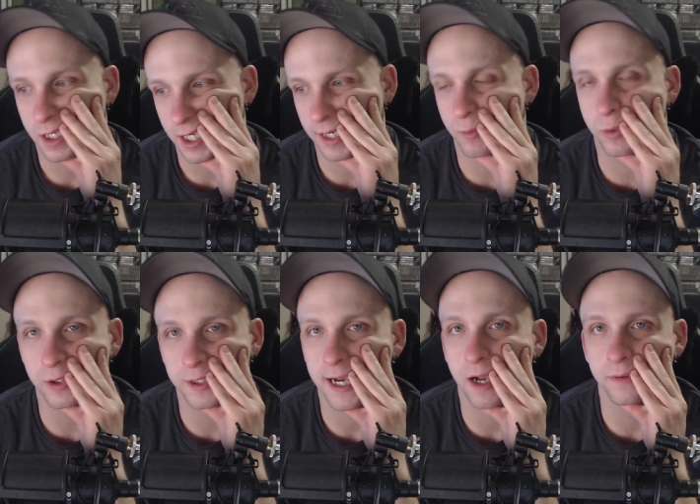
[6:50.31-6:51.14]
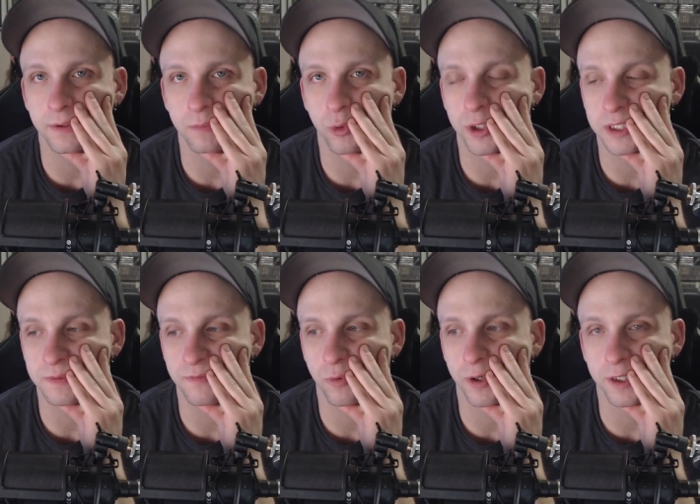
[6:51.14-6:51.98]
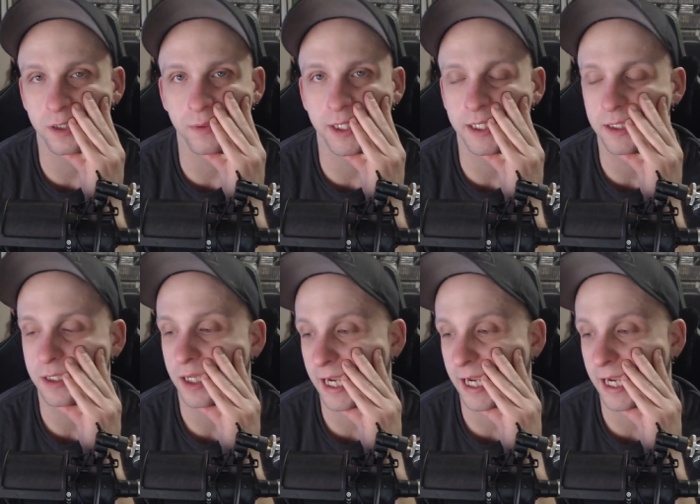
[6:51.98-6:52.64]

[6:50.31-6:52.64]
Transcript: I work out in the mornings before I go in.